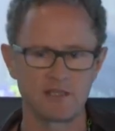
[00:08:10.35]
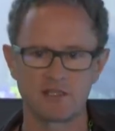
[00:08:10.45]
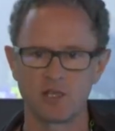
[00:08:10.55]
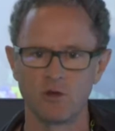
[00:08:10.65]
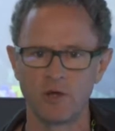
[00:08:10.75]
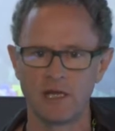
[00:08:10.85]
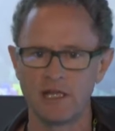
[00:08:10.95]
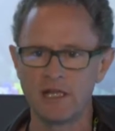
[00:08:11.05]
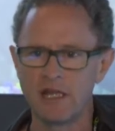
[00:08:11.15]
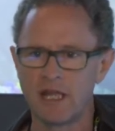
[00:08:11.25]
So uh,
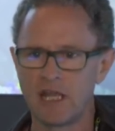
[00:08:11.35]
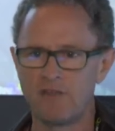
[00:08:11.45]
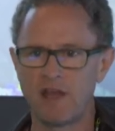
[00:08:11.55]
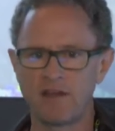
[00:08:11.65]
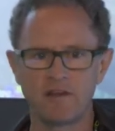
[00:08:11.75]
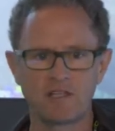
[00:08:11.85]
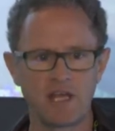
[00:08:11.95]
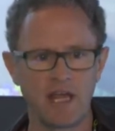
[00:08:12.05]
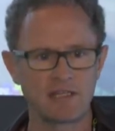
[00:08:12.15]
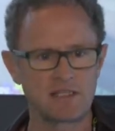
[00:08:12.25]
if you hadn't had a
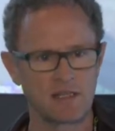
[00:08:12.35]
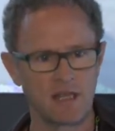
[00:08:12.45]
chance,